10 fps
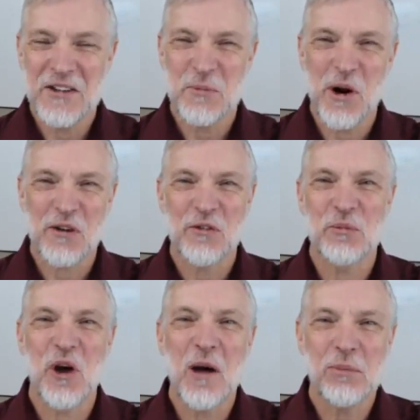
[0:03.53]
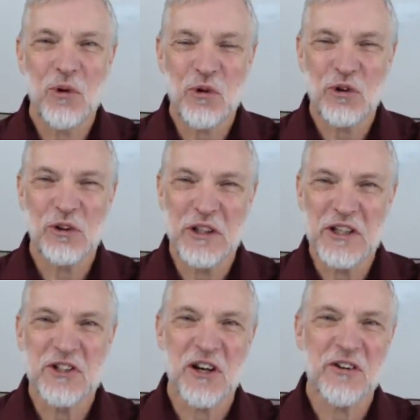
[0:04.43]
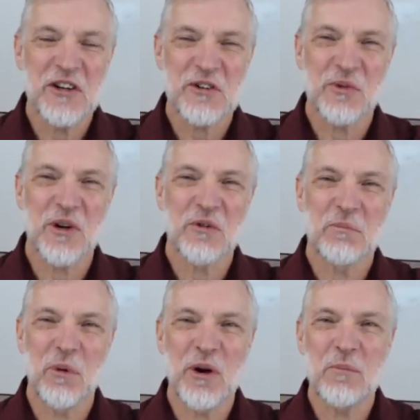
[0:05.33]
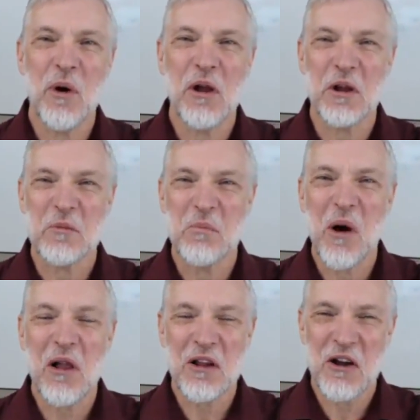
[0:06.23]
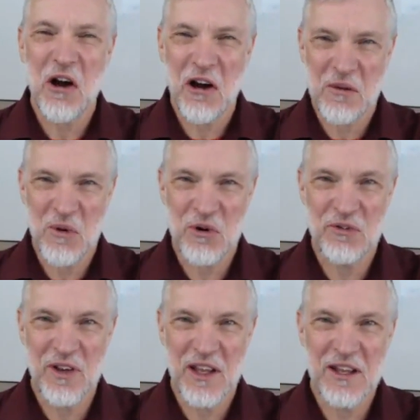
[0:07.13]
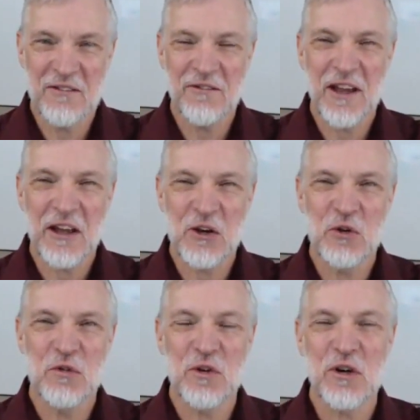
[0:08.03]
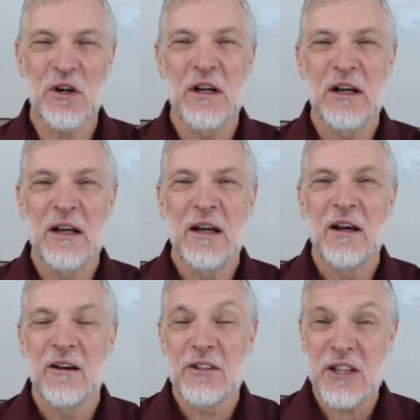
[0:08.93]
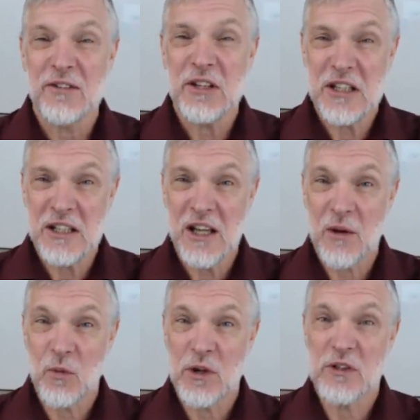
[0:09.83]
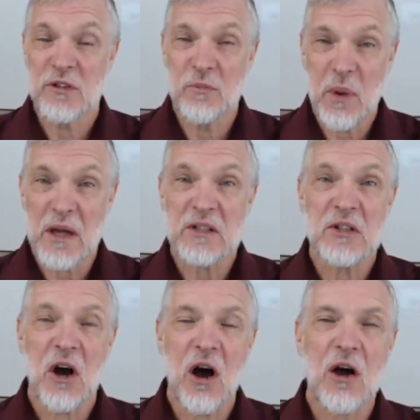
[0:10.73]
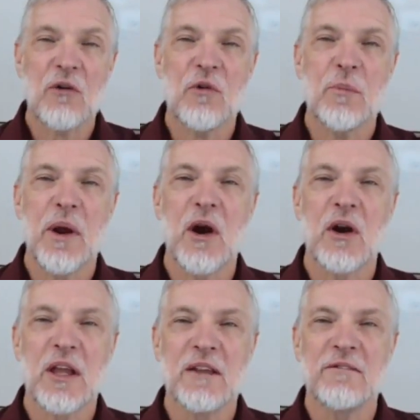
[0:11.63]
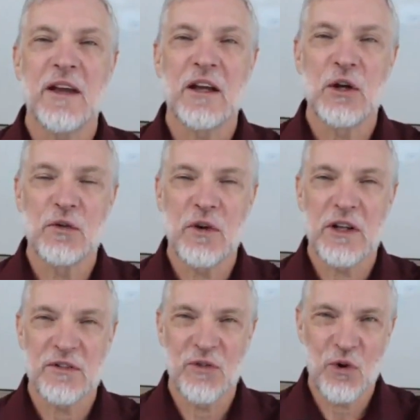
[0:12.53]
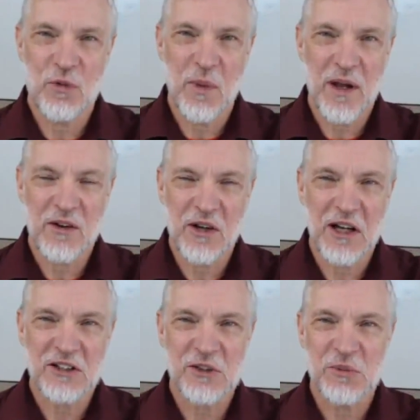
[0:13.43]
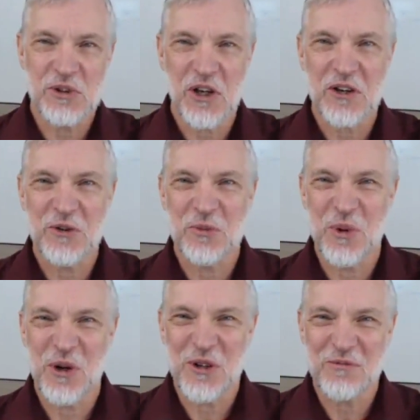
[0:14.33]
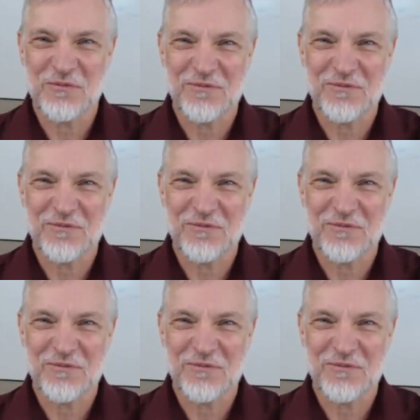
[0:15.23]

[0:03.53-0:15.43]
it's Mark from Top Local Lead Generation. We're here with Bernie Pawlik, Pawlik Automotive in Vancouver. 17-time winners of Best Auto Repair in Vancouver as voted by their customers. How are you doing, Bernie?